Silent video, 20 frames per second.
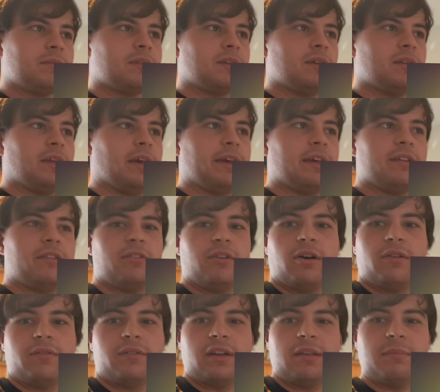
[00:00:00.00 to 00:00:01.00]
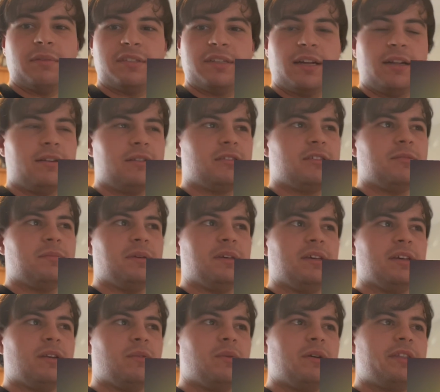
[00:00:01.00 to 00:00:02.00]
like it's already metallic to
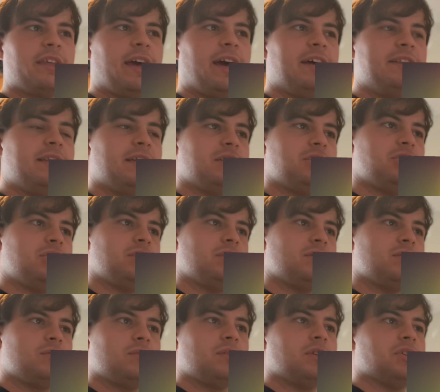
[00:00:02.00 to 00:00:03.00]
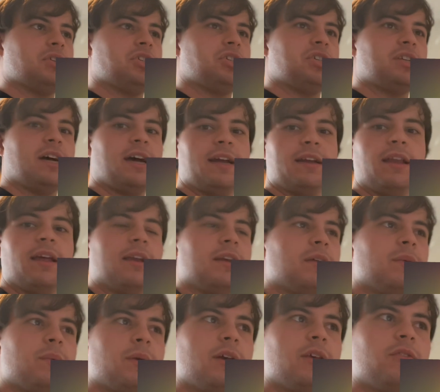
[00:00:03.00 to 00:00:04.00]
begin with. It had that sort of shine
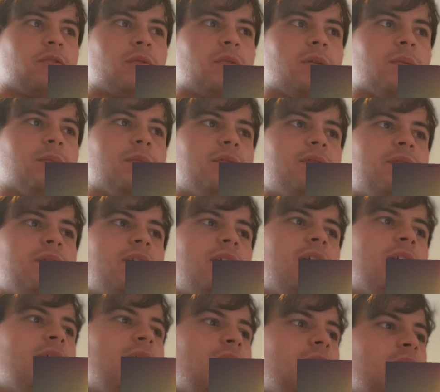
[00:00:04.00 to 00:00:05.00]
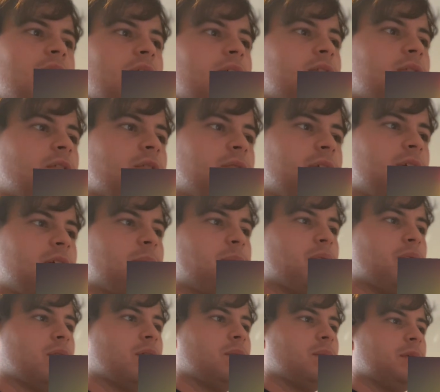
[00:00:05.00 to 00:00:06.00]
anyways from the movie. So very
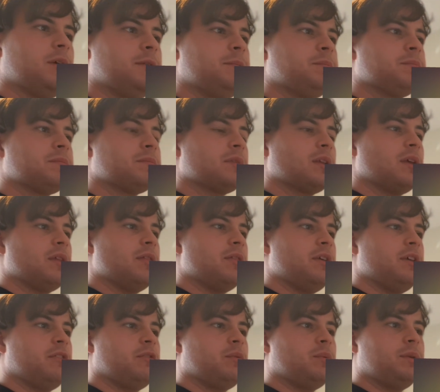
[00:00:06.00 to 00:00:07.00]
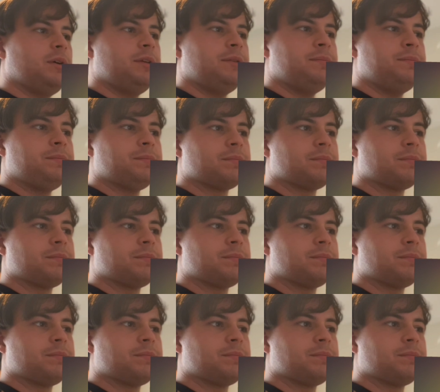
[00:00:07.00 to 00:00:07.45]
poor one. This one,